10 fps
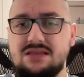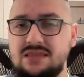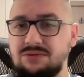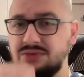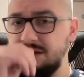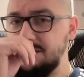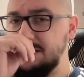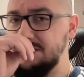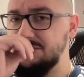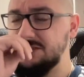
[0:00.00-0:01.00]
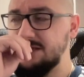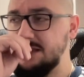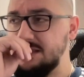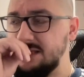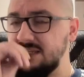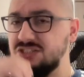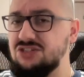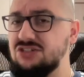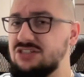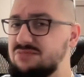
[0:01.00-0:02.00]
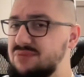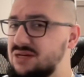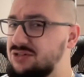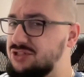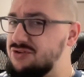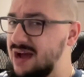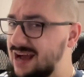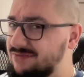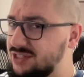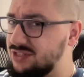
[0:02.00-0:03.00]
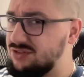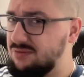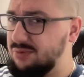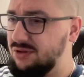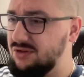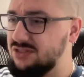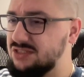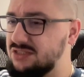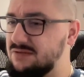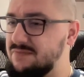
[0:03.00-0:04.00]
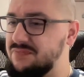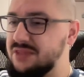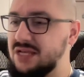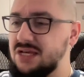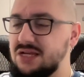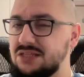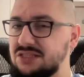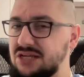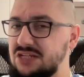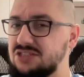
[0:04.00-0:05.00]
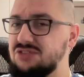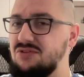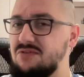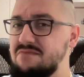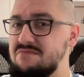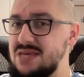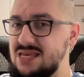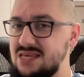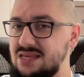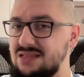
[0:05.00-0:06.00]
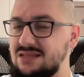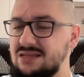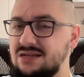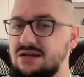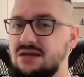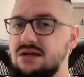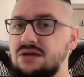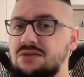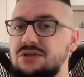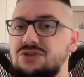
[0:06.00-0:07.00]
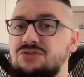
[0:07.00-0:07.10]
Now, another interesting thing is just because you have a stop loss does not mean that